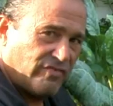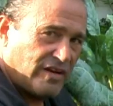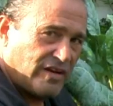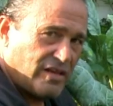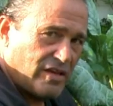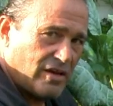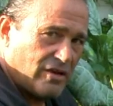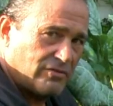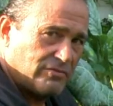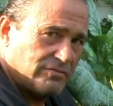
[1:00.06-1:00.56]

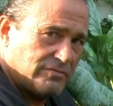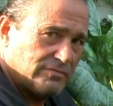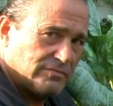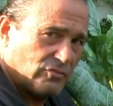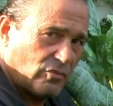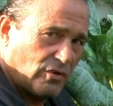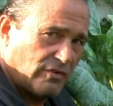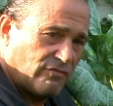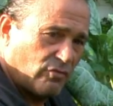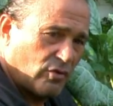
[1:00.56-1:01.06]
video,
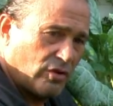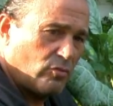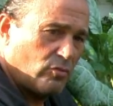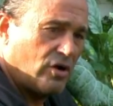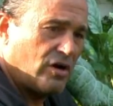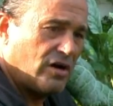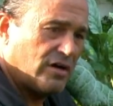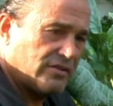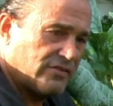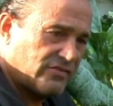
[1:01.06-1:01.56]

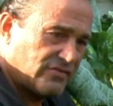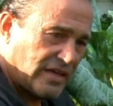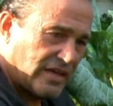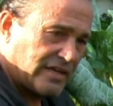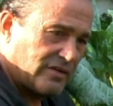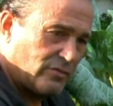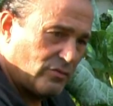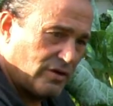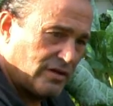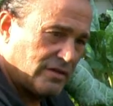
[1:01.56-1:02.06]
141,
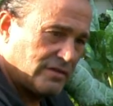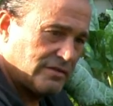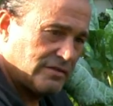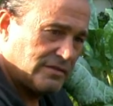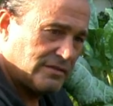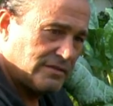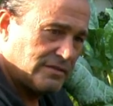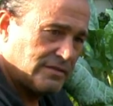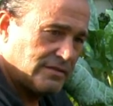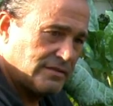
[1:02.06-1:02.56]
second one,
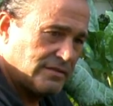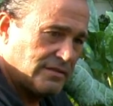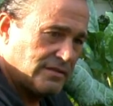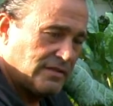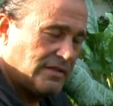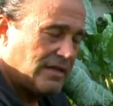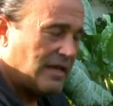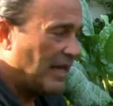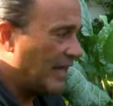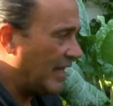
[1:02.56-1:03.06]

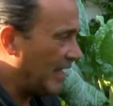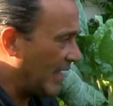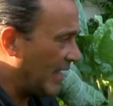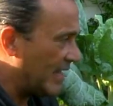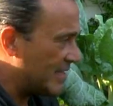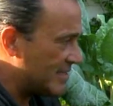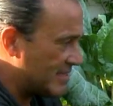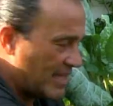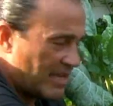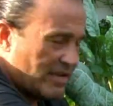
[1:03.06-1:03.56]

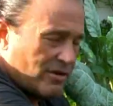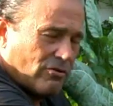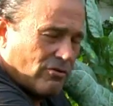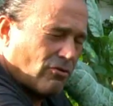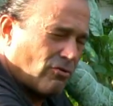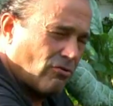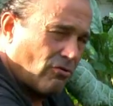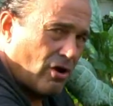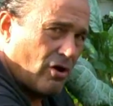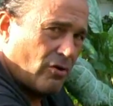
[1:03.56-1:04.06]
as they were
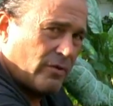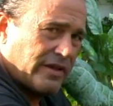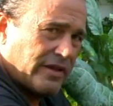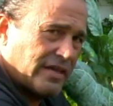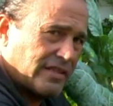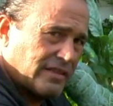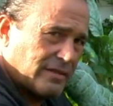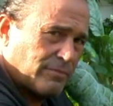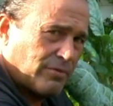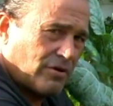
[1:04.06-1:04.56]
growing
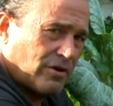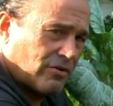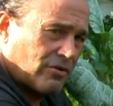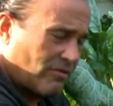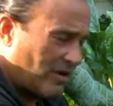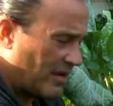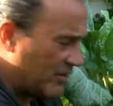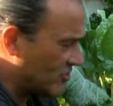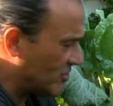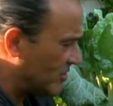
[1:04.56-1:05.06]
and the
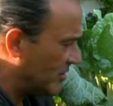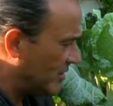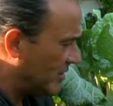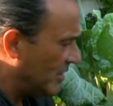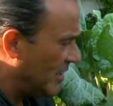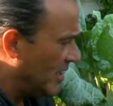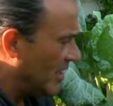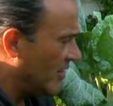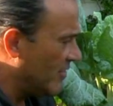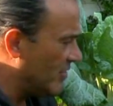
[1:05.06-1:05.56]
progression.
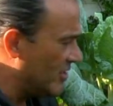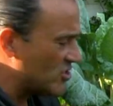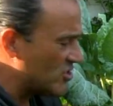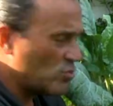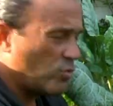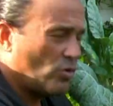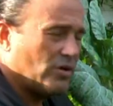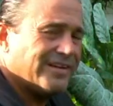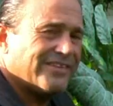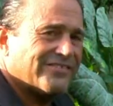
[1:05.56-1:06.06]

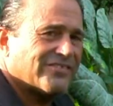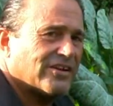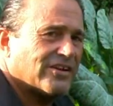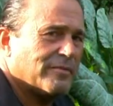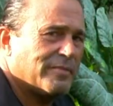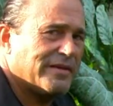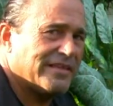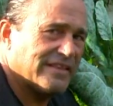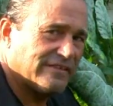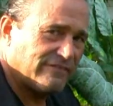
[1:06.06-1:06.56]
This one is going
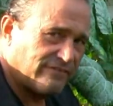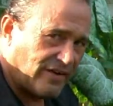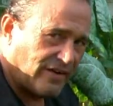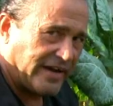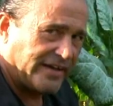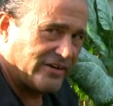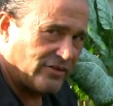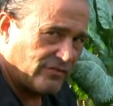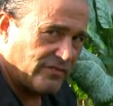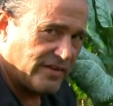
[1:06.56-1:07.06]
to be the
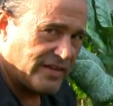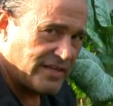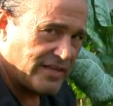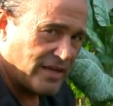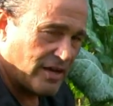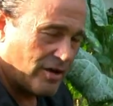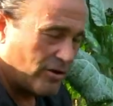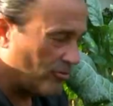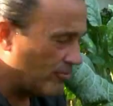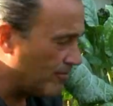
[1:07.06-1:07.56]
final
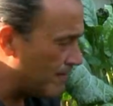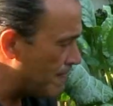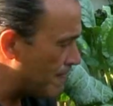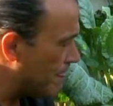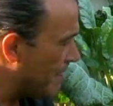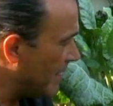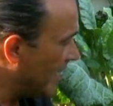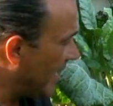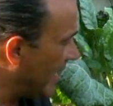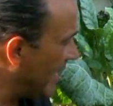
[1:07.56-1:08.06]
video,
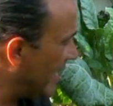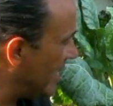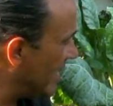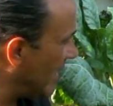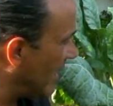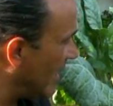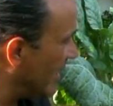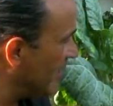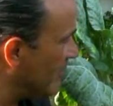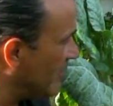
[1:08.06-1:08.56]
and
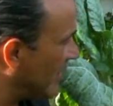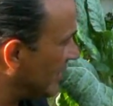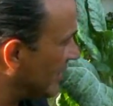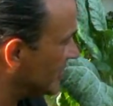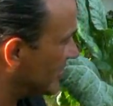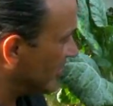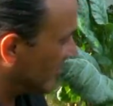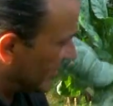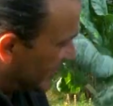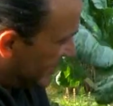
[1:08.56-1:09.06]
I am
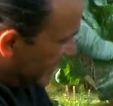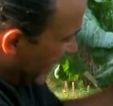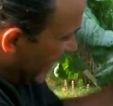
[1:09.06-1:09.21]
actually going to